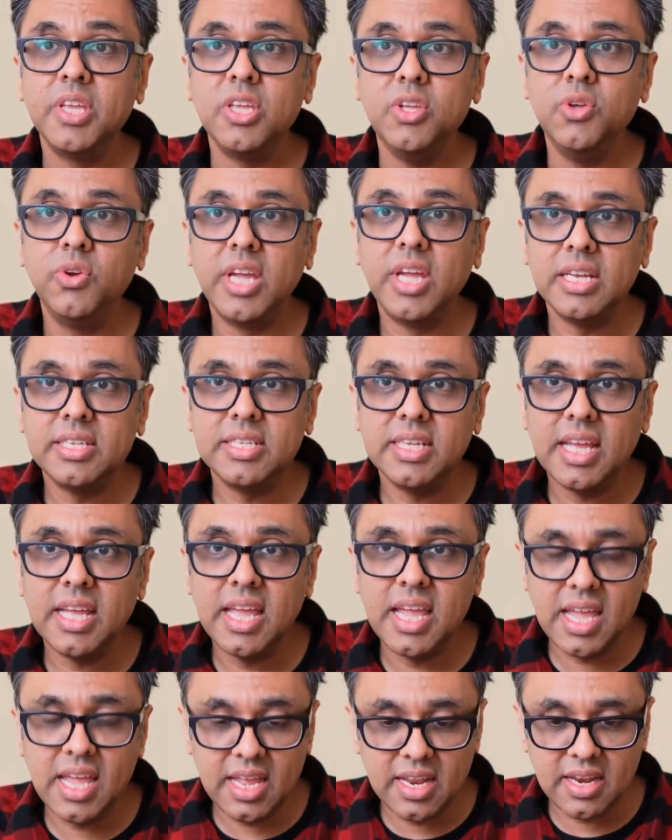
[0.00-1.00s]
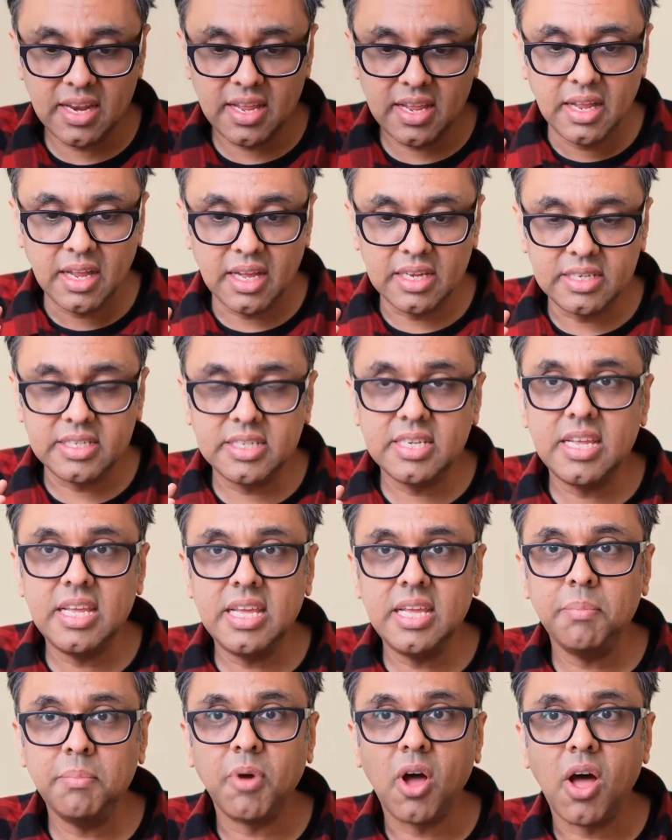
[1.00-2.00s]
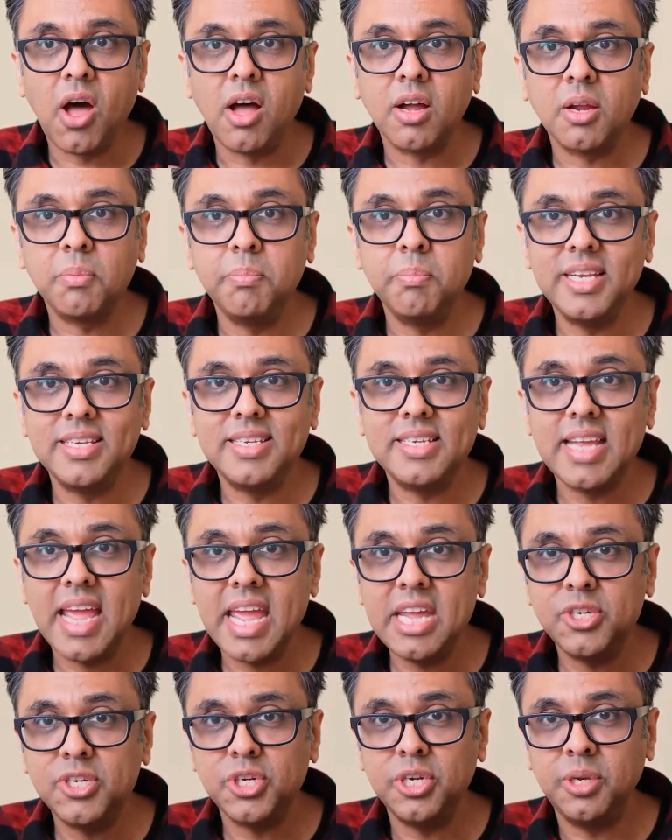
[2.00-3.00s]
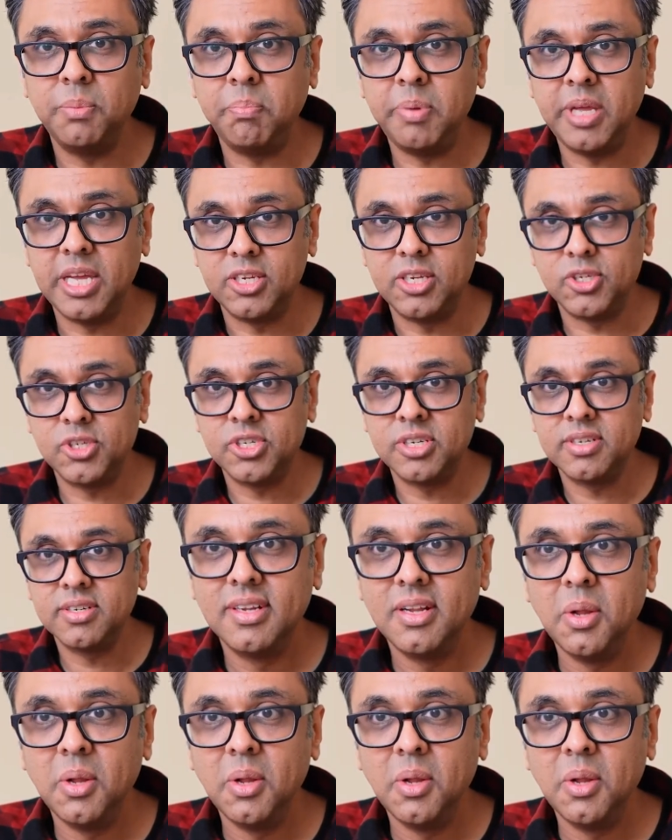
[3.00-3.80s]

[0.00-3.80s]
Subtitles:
you get to hit a team augmentation pitch.